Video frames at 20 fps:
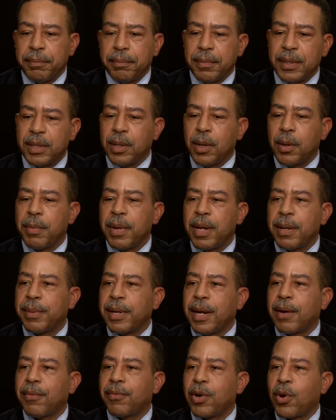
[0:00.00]
maybe
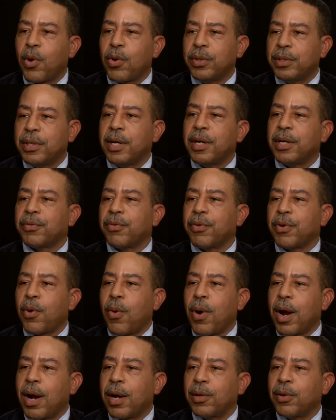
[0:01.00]
that does
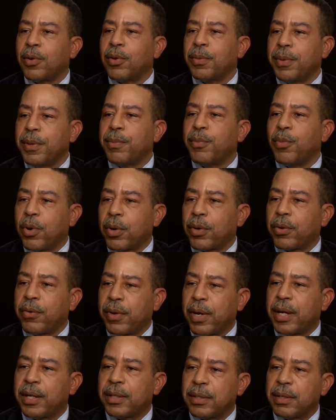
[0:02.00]
require a little bit more
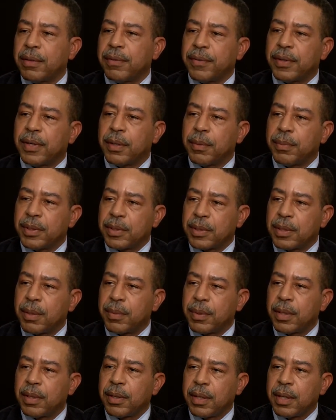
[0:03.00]
creativity, but
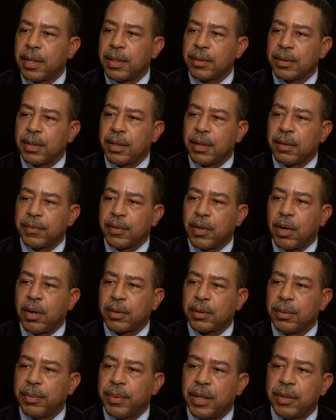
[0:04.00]
some of the things that I've
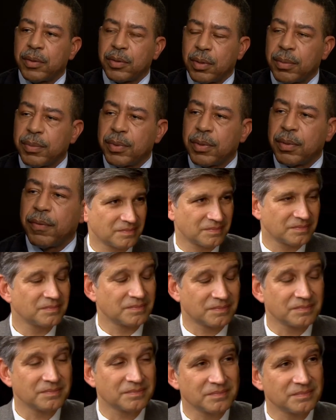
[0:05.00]
talked about in terms of the
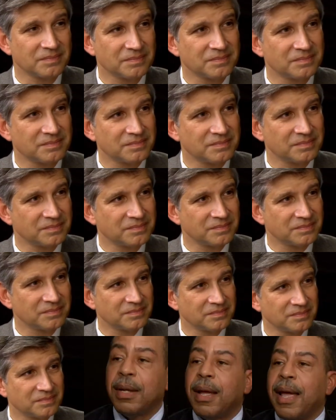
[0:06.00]
vocational education
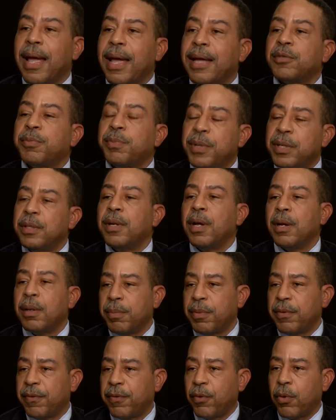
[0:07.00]
has been done
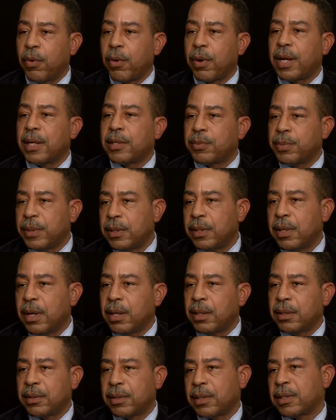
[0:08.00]
before, has been
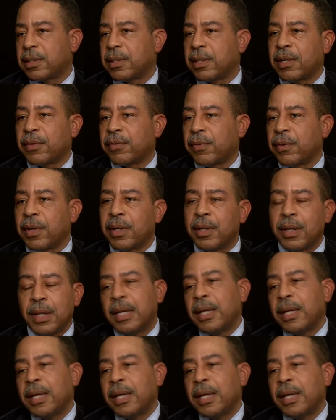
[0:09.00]
done successfully.